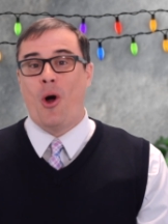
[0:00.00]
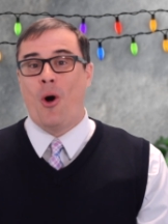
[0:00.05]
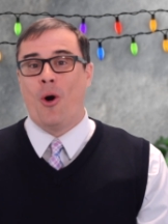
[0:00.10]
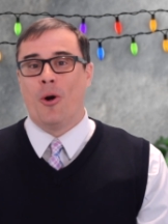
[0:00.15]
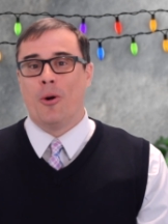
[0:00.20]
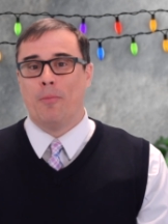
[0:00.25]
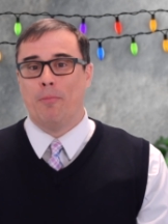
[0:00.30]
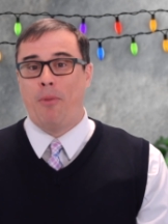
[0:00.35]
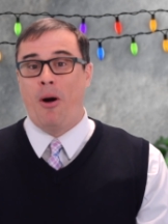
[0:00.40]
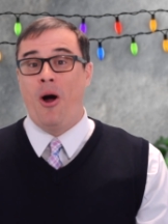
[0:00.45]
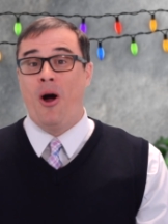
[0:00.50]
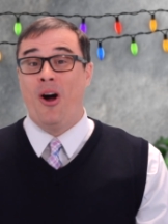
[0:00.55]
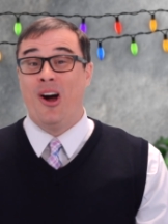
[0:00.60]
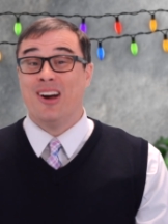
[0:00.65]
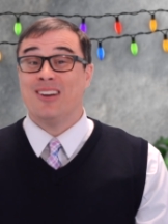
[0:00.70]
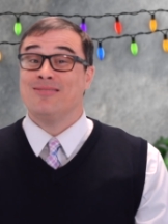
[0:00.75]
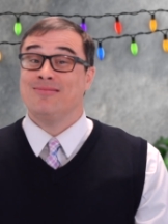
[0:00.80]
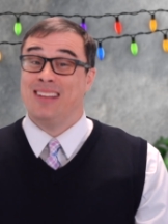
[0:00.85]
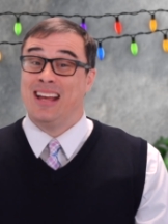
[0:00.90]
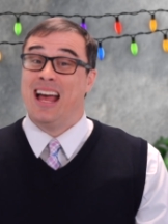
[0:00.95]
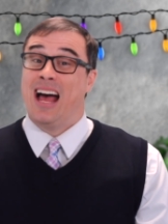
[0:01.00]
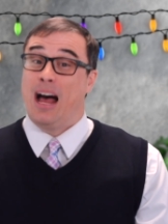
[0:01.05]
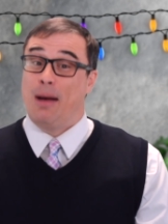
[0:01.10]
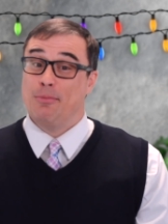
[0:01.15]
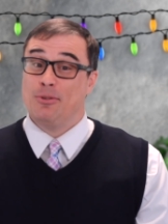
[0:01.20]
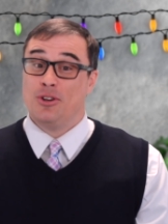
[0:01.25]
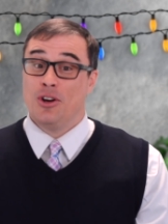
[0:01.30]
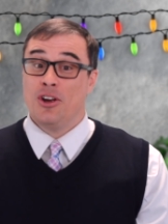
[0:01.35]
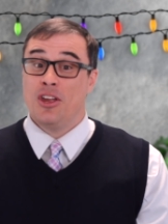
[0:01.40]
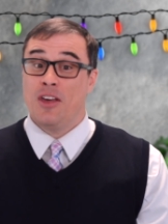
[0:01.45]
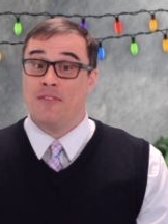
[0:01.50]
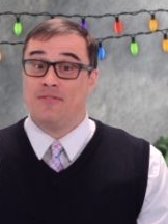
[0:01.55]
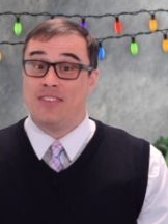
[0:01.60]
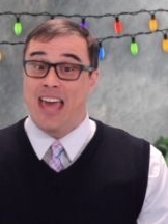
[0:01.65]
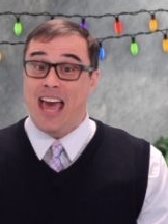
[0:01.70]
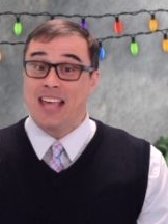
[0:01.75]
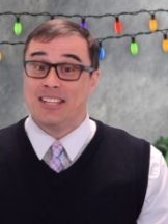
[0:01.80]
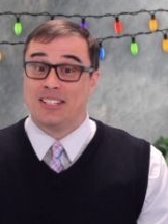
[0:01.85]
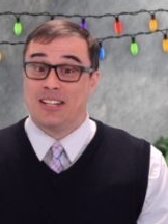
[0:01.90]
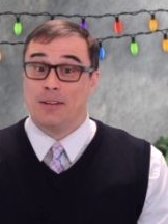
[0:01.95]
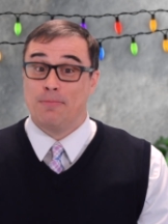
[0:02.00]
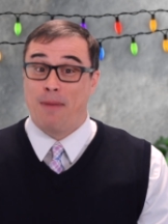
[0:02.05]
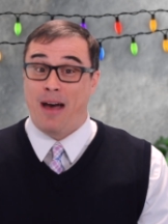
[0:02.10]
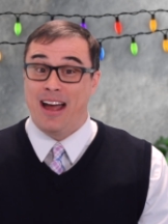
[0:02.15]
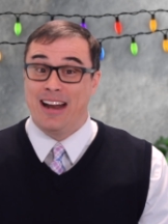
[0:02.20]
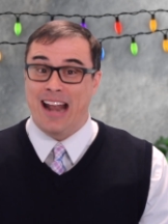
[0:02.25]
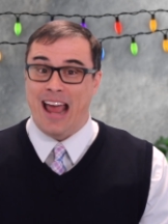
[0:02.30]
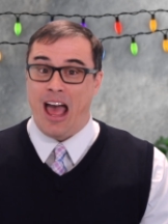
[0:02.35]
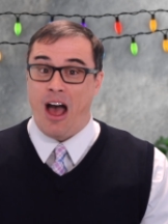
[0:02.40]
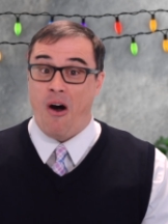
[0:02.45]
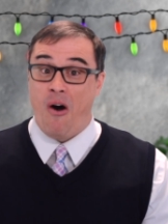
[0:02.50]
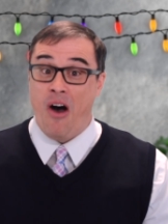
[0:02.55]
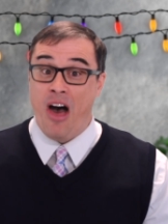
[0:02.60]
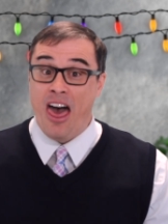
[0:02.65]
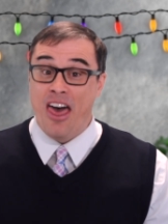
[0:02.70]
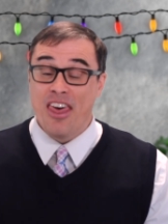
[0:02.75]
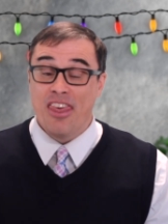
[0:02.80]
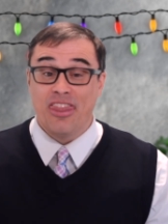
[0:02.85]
or barn, I'm sure you've guessed it by now.